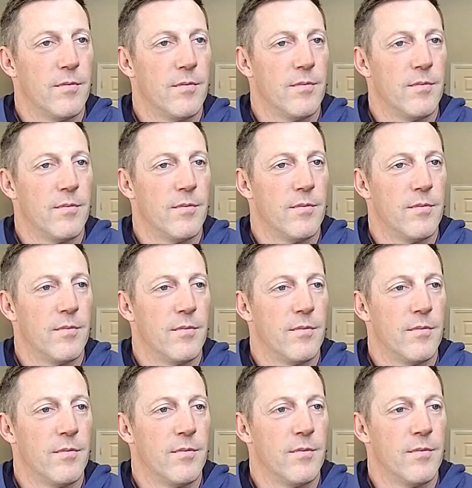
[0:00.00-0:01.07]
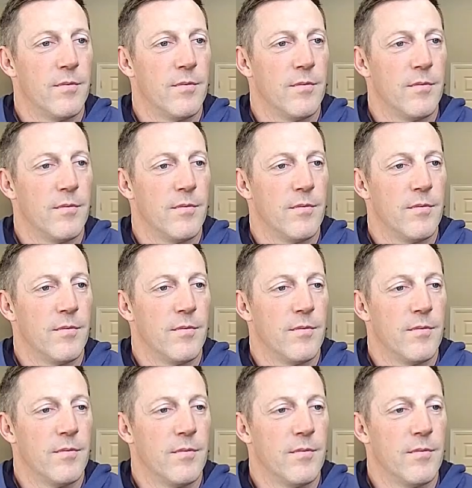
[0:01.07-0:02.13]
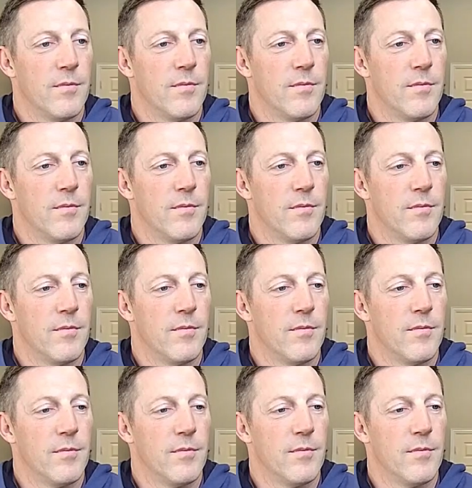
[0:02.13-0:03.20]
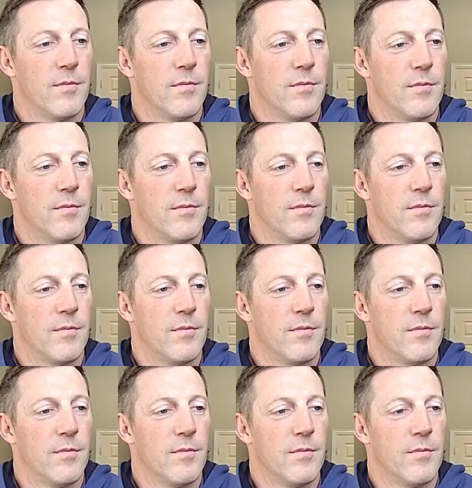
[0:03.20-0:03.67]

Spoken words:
(not speaking)